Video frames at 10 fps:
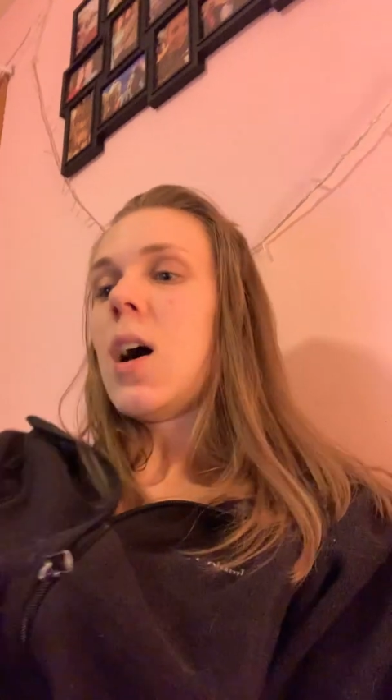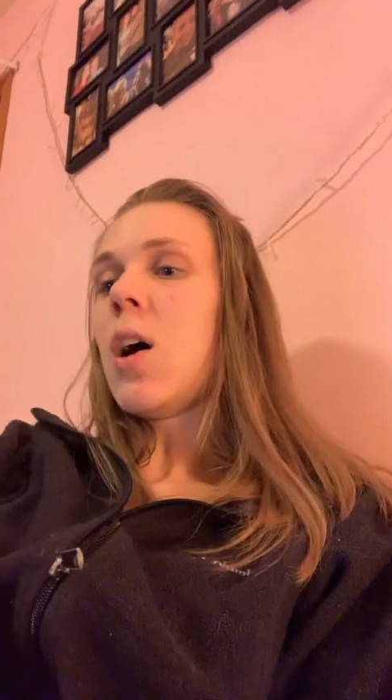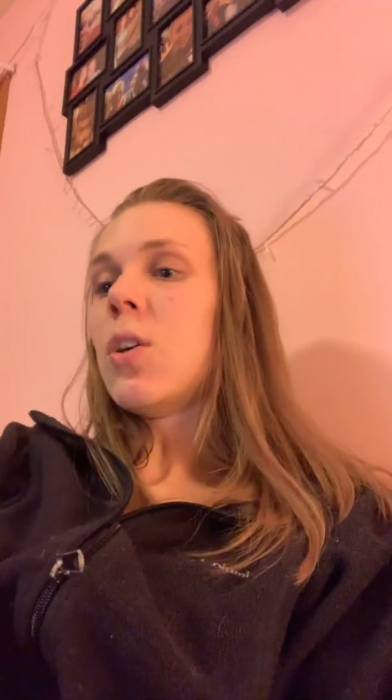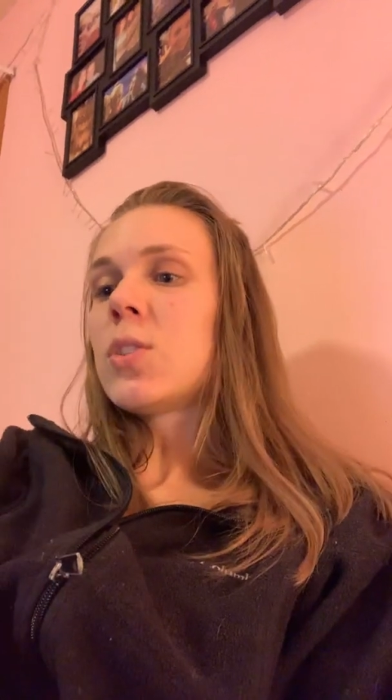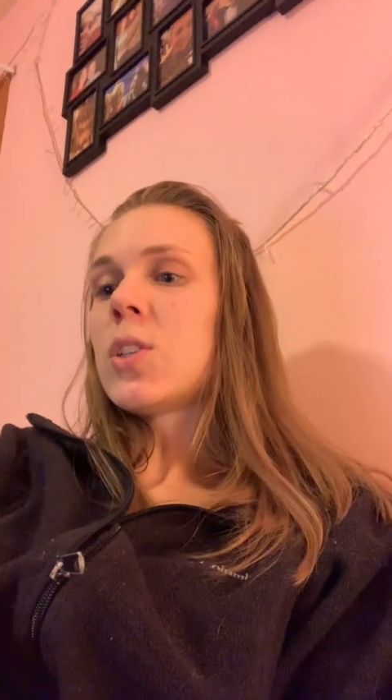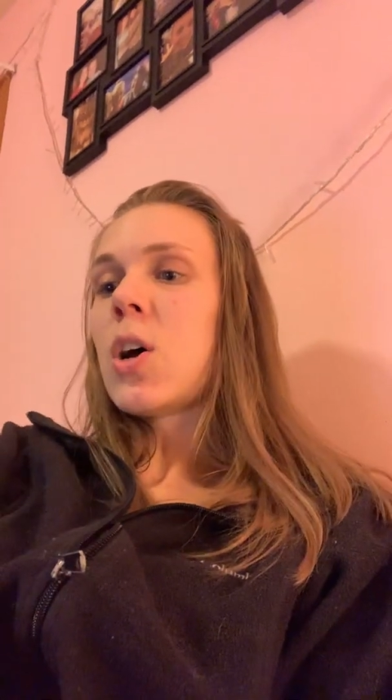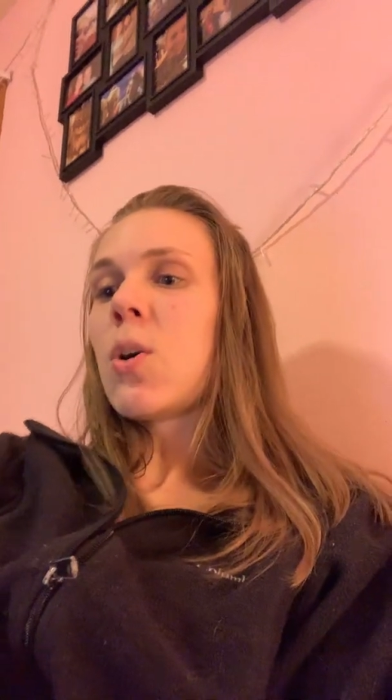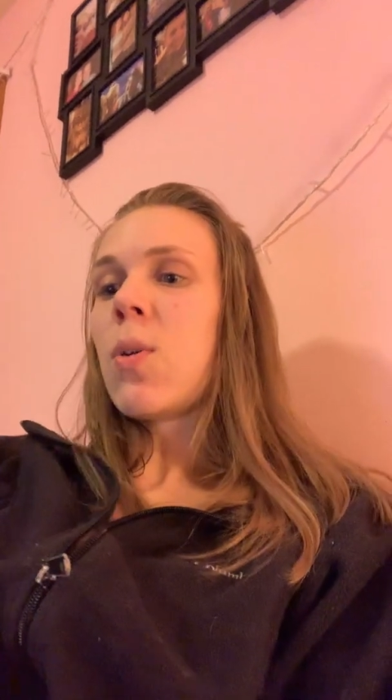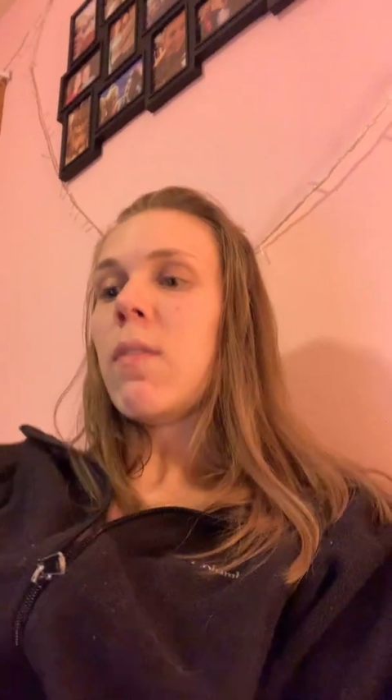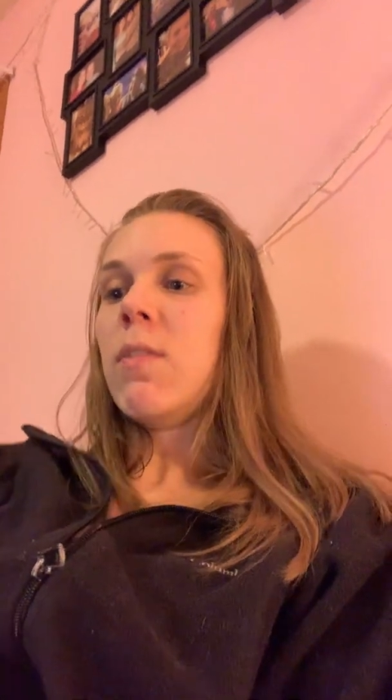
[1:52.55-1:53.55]

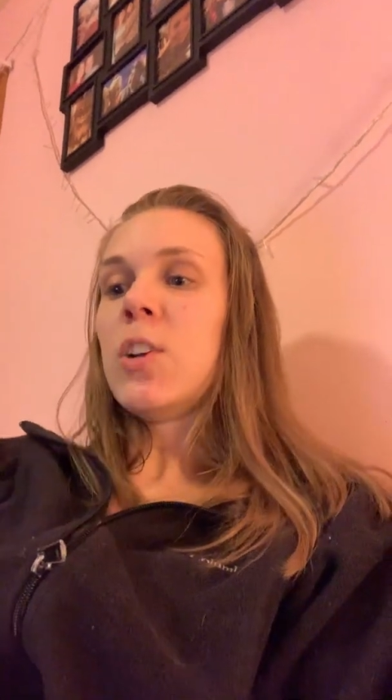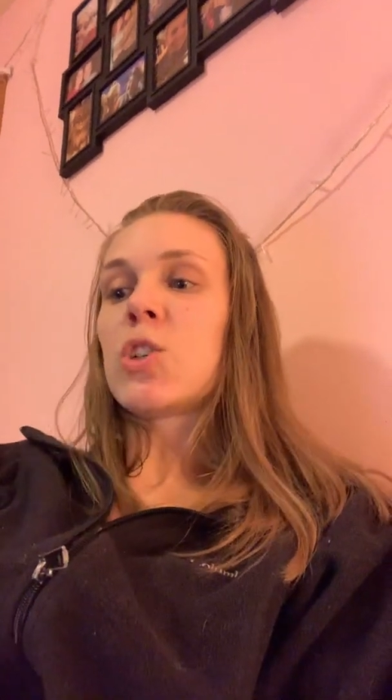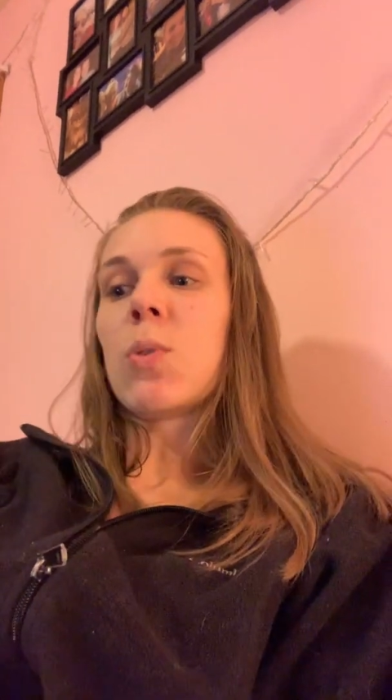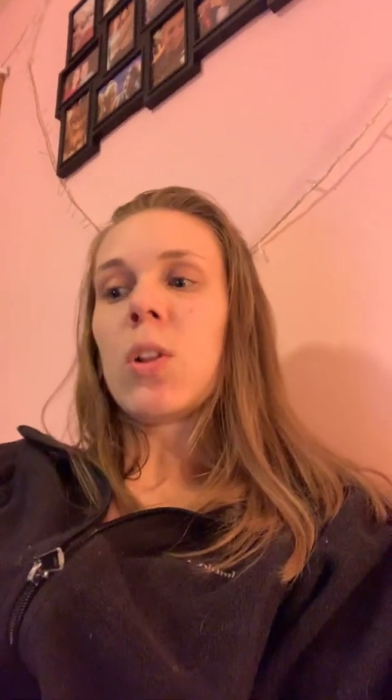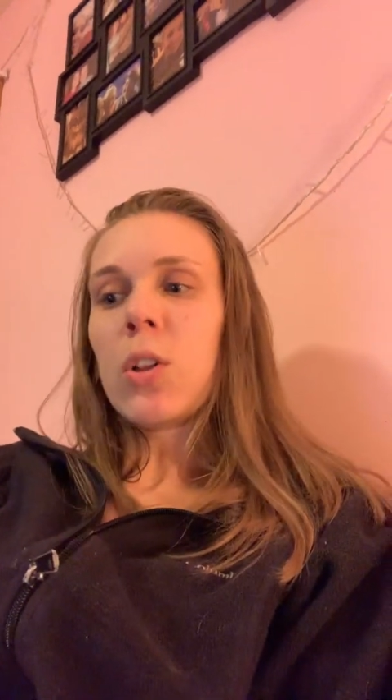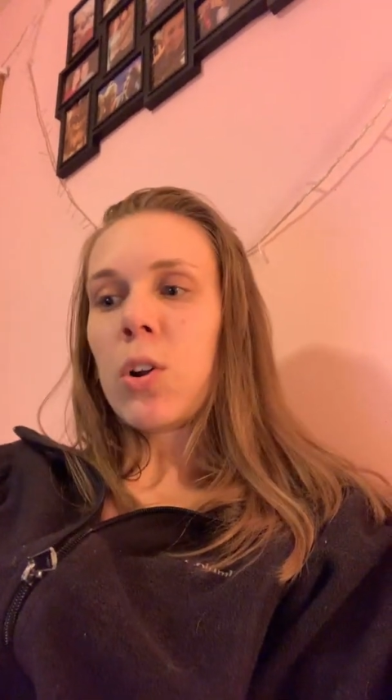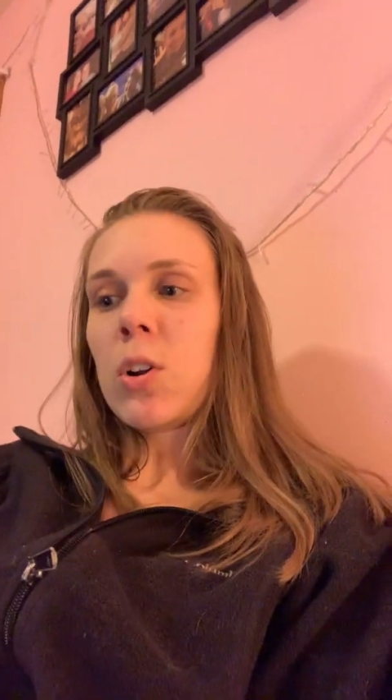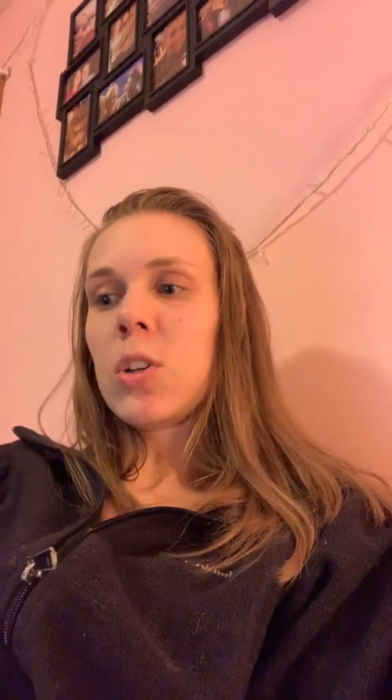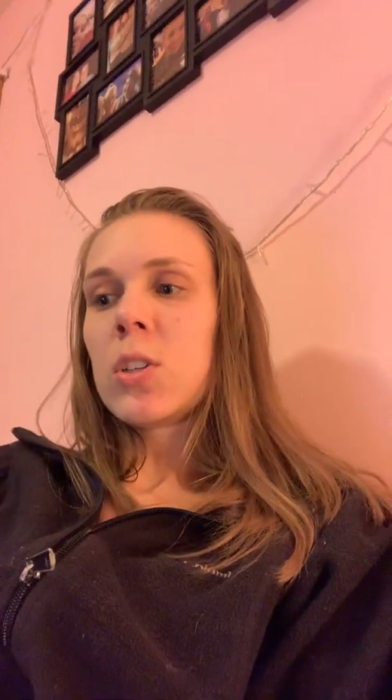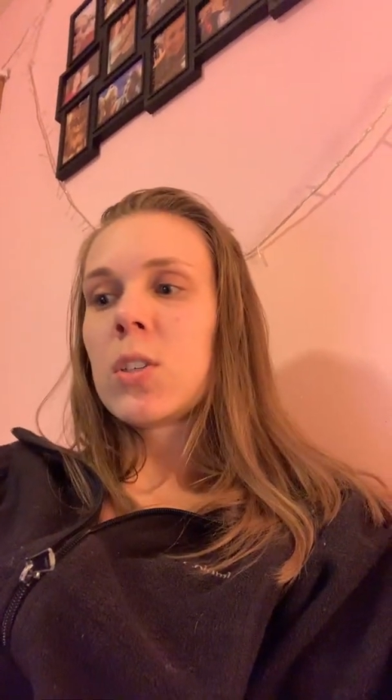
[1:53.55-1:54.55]
Also, visual
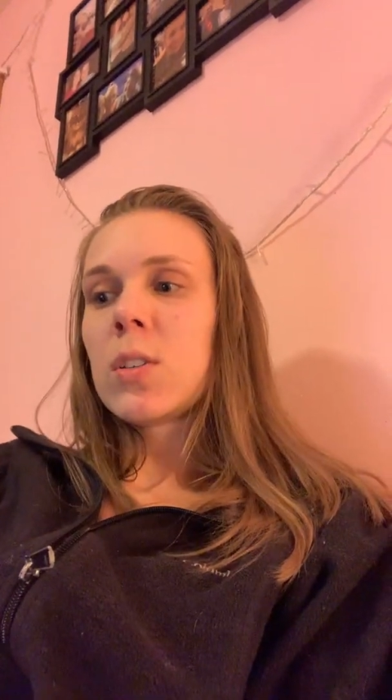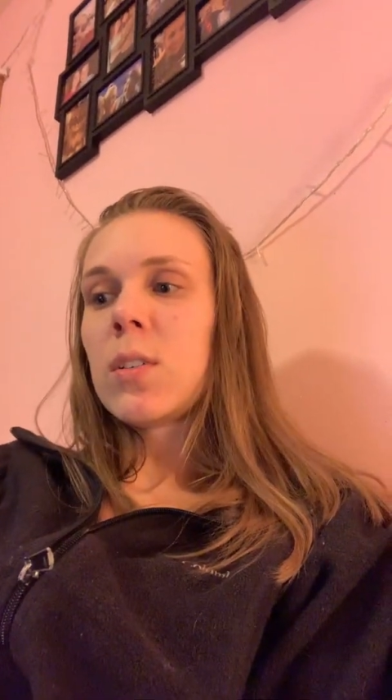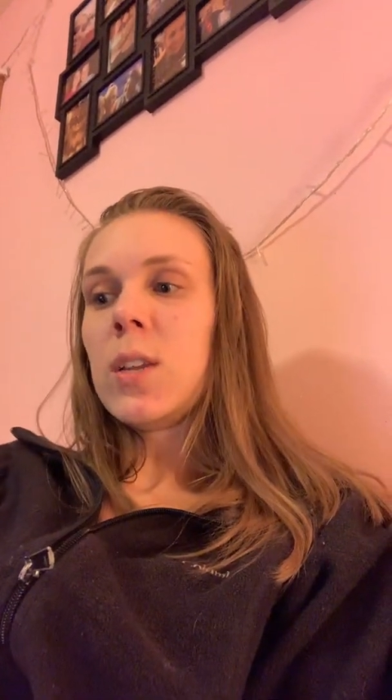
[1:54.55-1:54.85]
learners